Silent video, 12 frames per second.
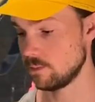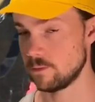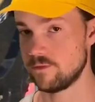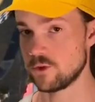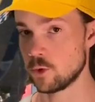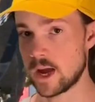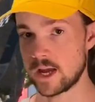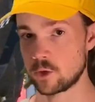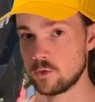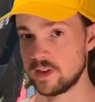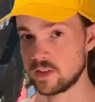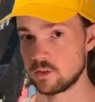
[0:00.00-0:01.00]
For your ankle
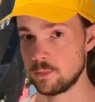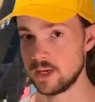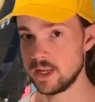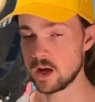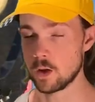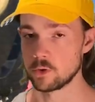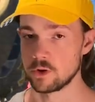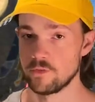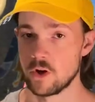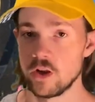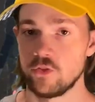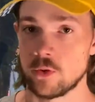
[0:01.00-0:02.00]
flexibility, I would
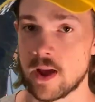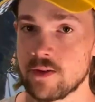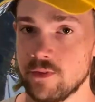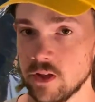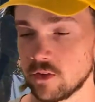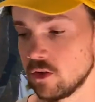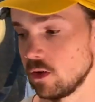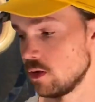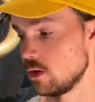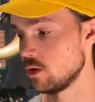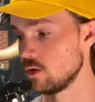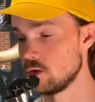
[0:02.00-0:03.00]
advise you have it
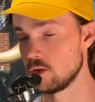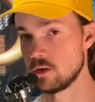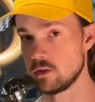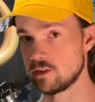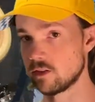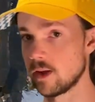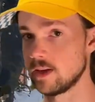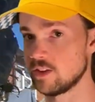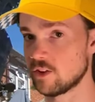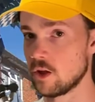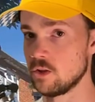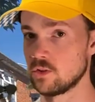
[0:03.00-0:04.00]
slightly
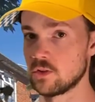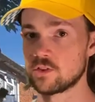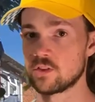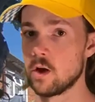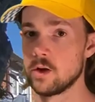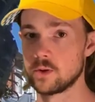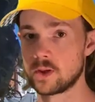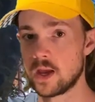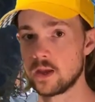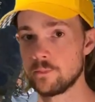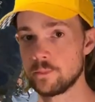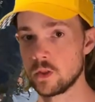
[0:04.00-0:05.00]
turned to the side,
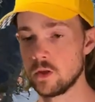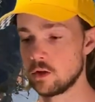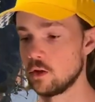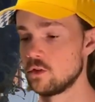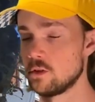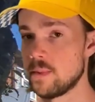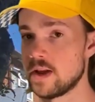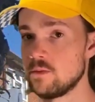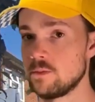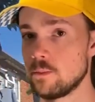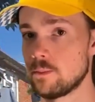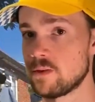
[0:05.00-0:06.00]
okay? Because the main
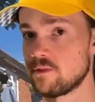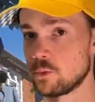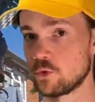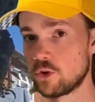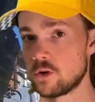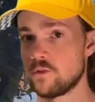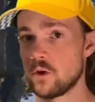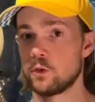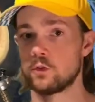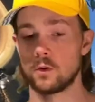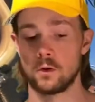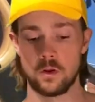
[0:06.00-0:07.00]
thing we're trying to
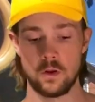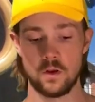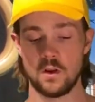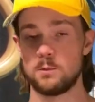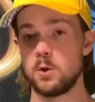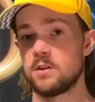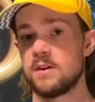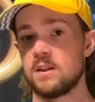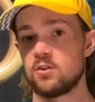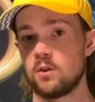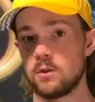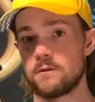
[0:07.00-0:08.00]
focus on is putting
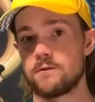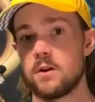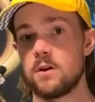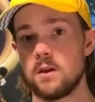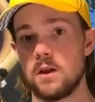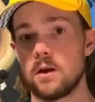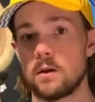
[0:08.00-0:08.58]
tension on the front here.